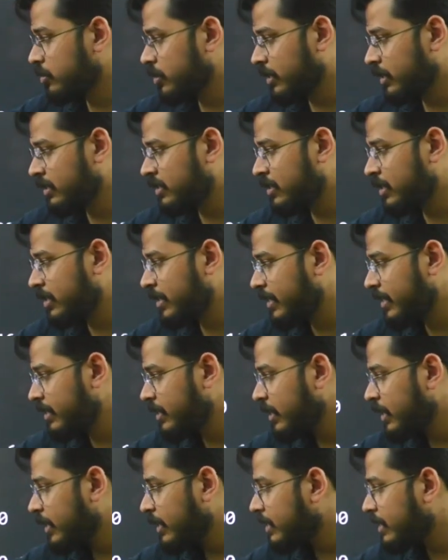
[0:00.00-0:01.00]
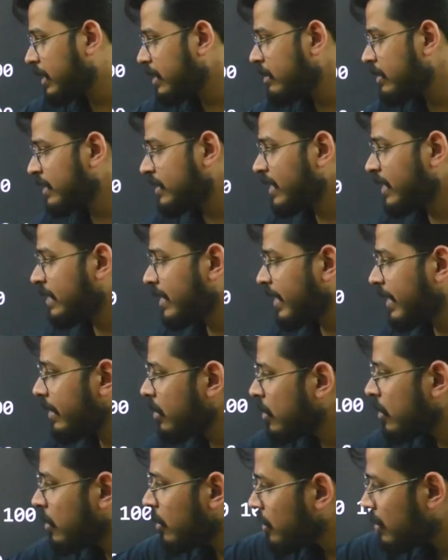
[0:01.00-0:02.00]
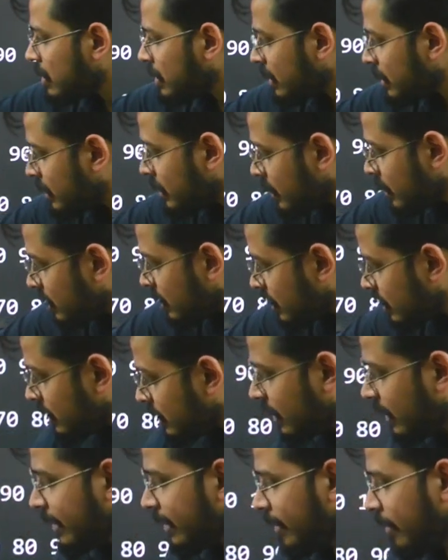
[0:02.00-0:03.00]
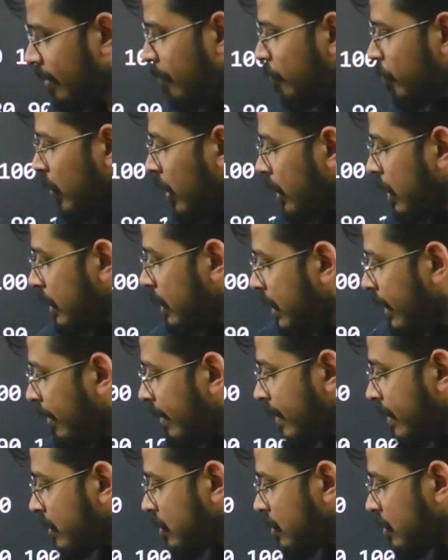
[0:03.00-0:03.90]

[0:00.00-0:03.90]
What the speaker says: Insert at delete at head, see 60 is deleted. Delete